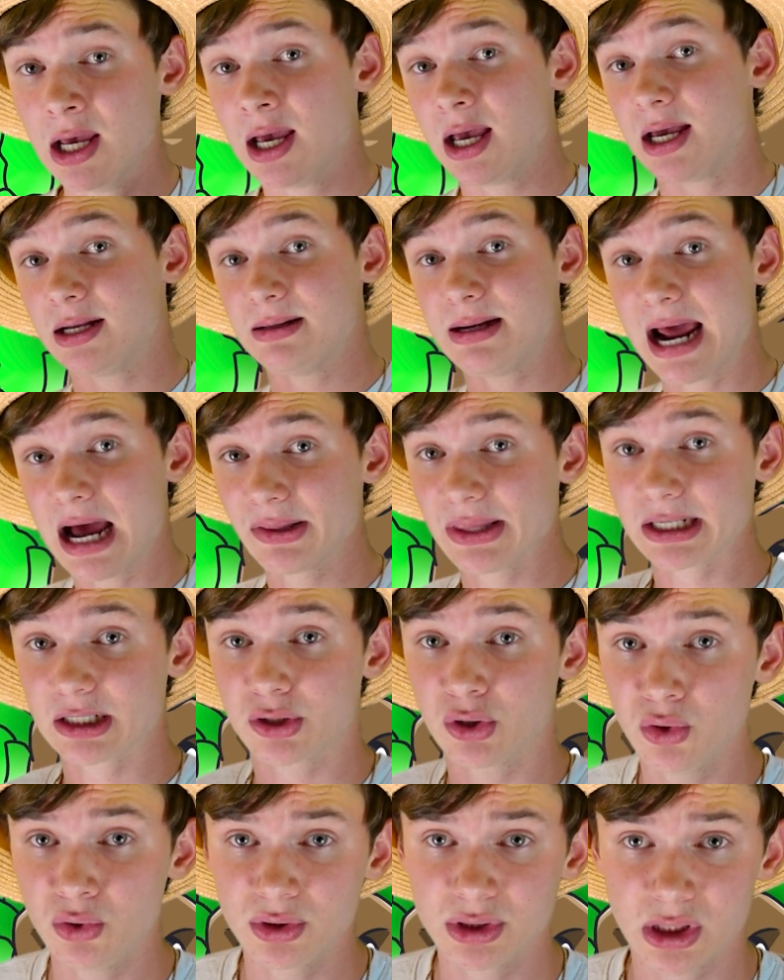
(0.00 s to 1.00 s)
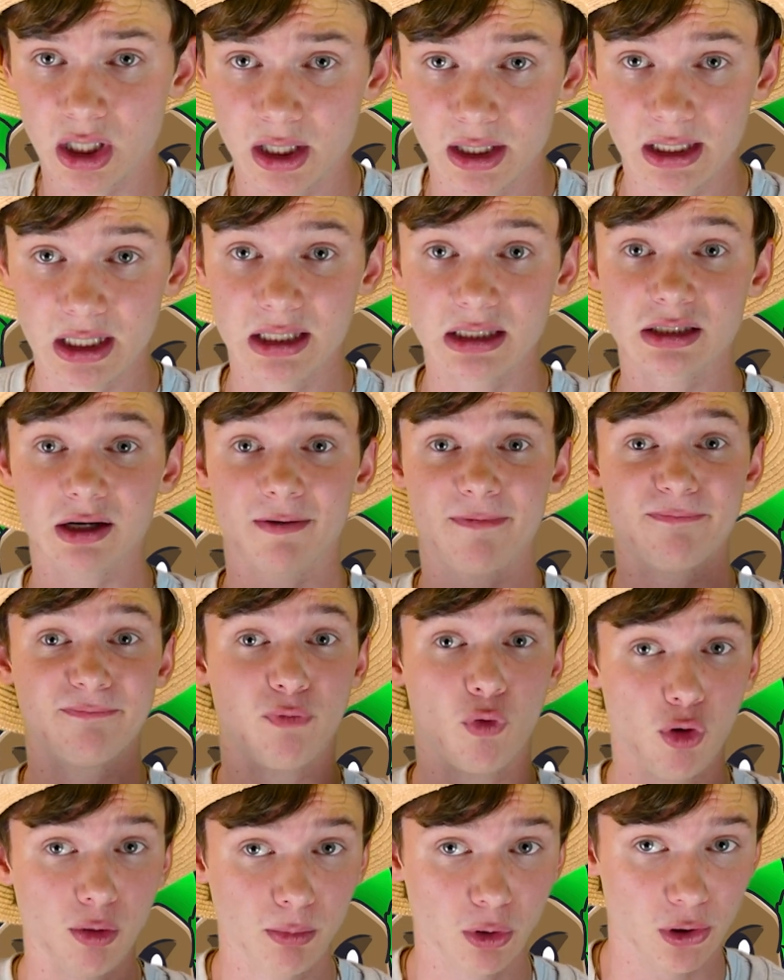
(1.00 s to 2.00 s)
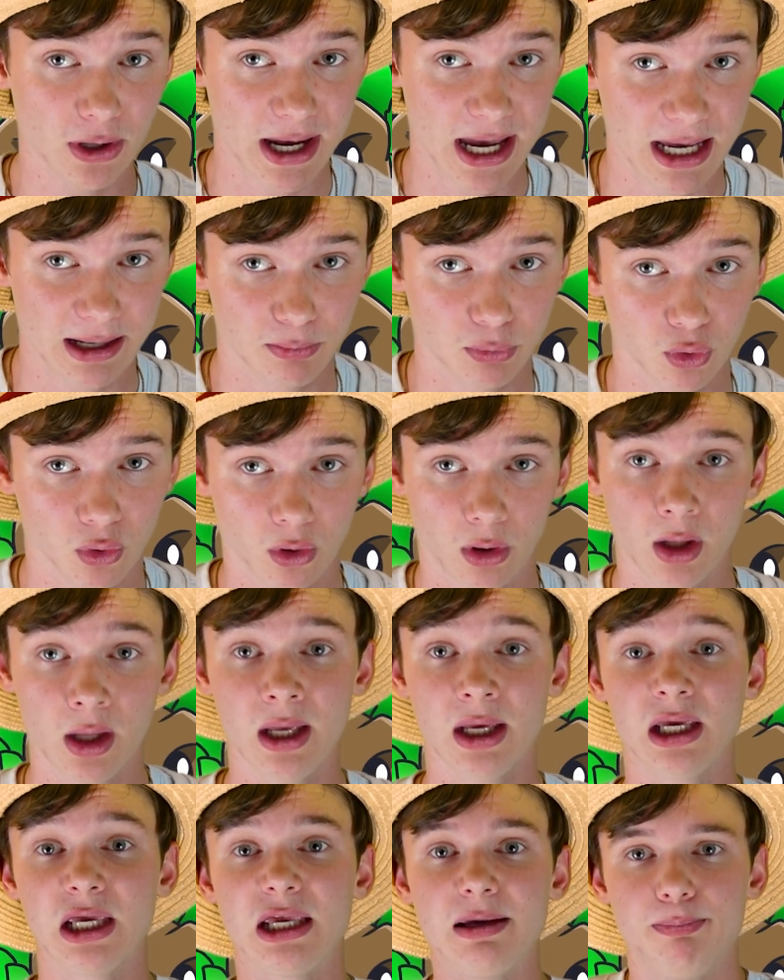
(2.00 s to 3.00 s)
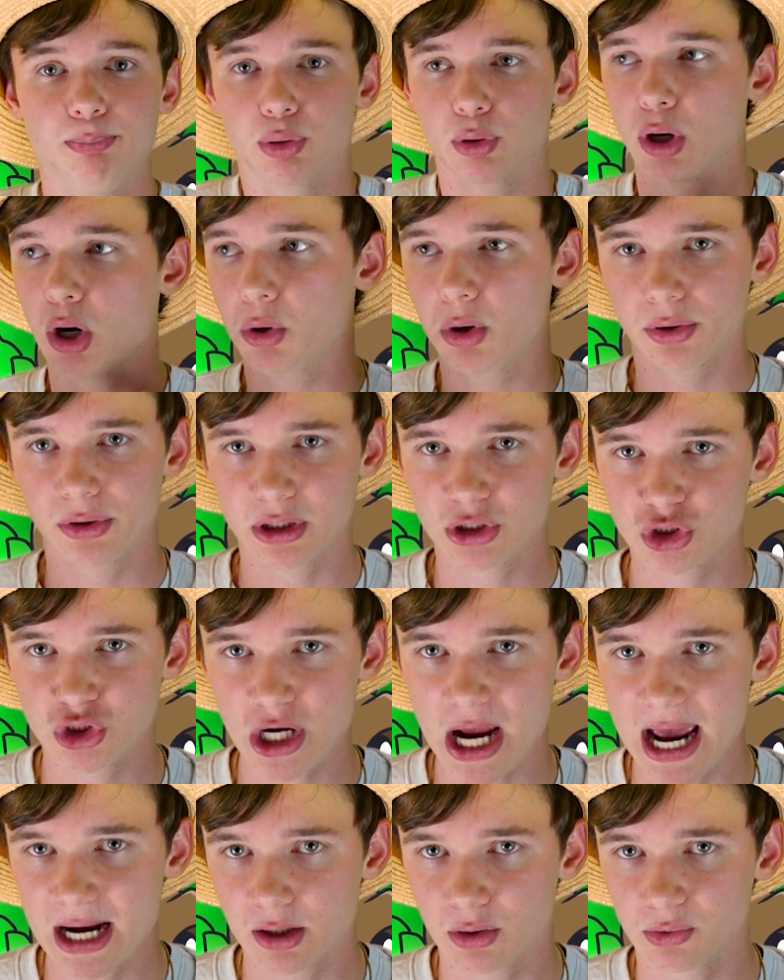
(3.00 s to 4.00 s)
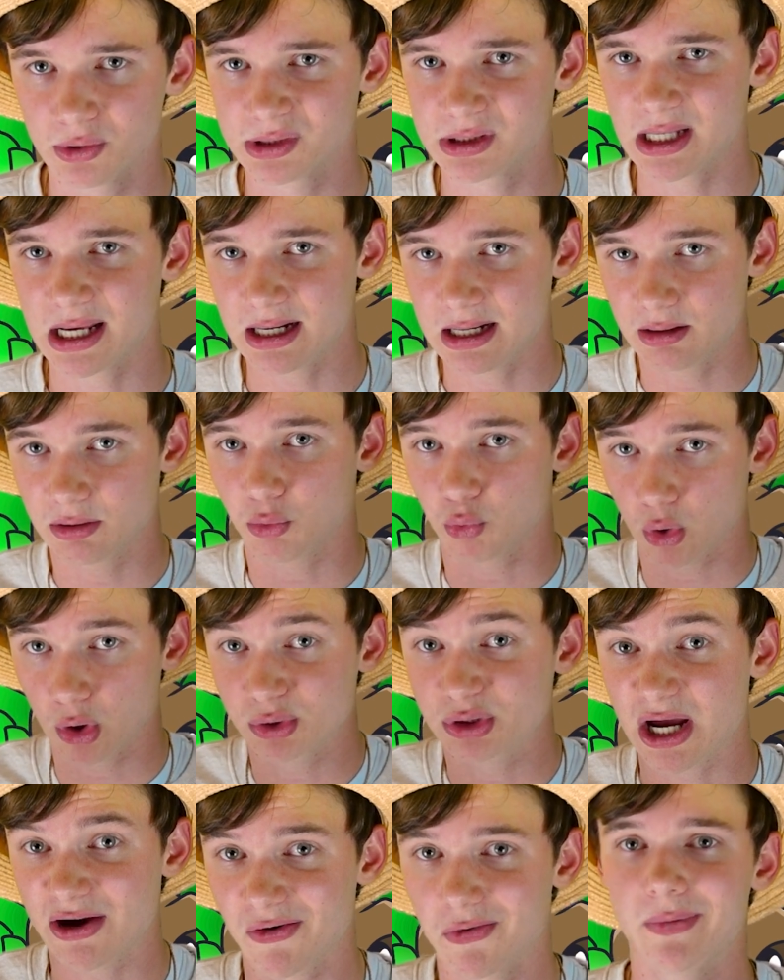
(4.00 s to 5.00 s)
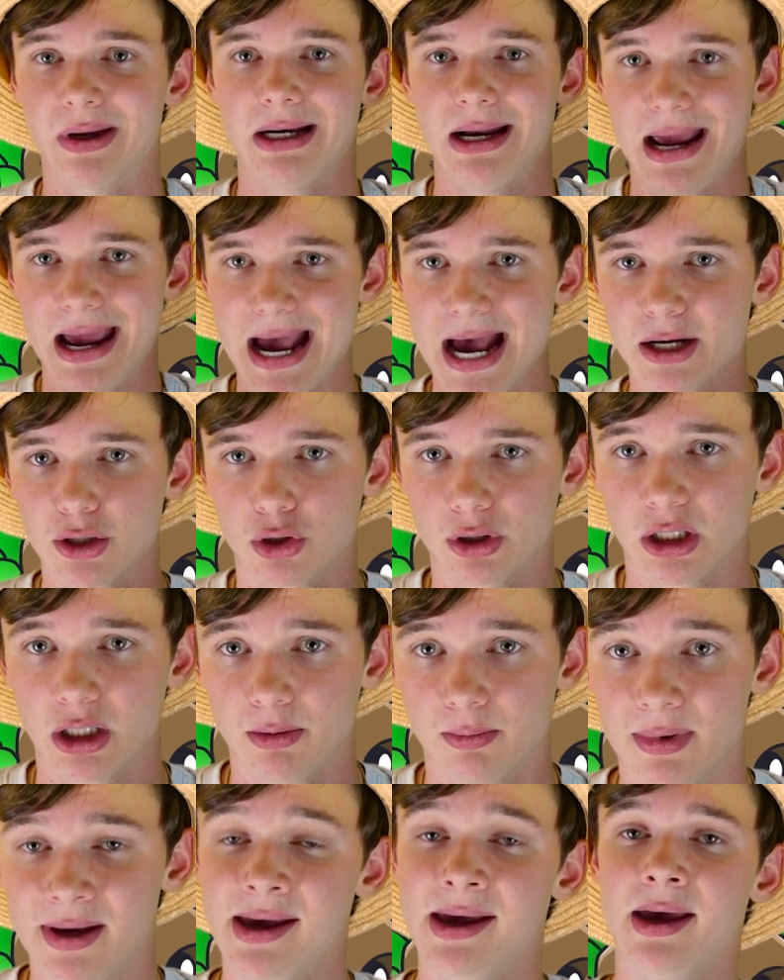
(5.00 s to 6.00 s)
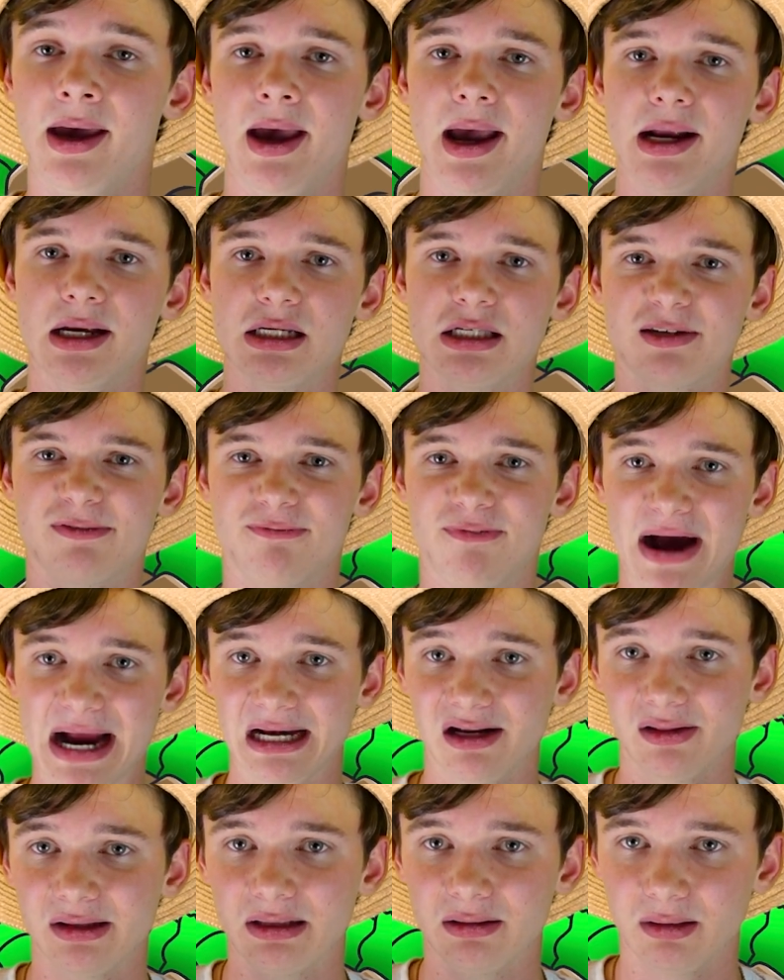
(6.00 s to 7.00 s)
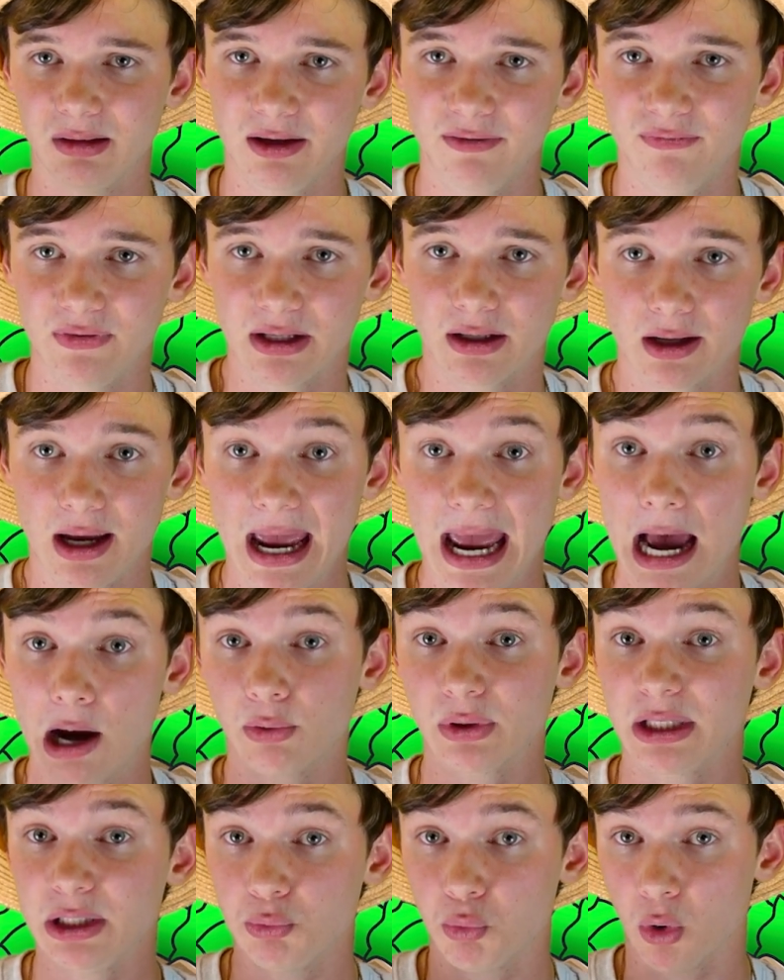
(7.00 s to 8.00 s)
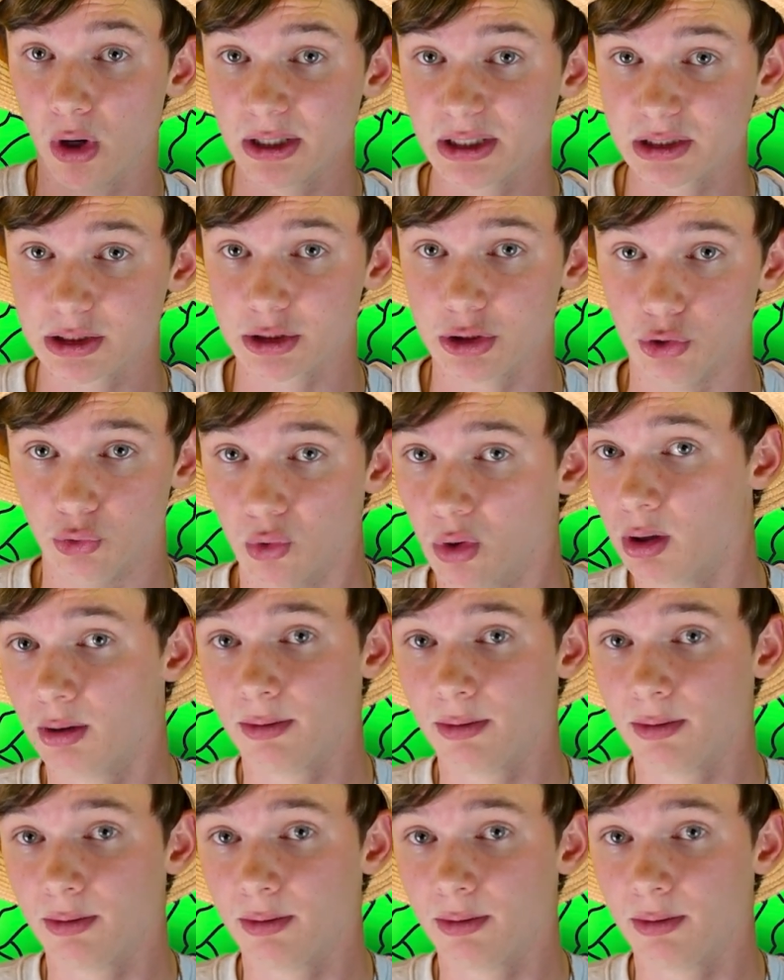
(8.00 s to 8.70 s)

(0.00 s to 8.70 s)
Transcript: And now that Kuzan is a former admiral, he broke the shackles that the world government had on him, and he's finally living how he wants to.